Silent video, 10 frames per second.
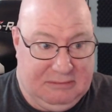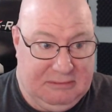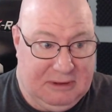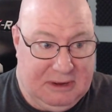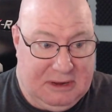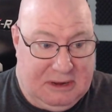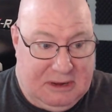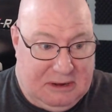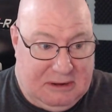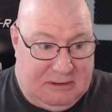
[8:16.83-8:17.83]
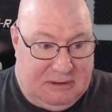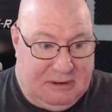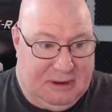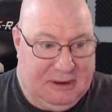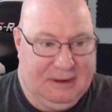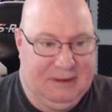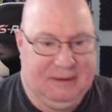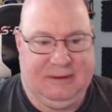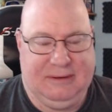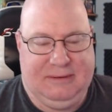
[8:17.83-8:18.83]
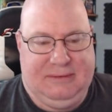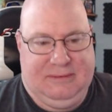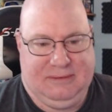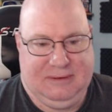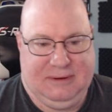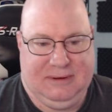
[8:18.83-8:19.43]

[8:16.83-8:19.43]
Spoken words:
Because we talked about that before.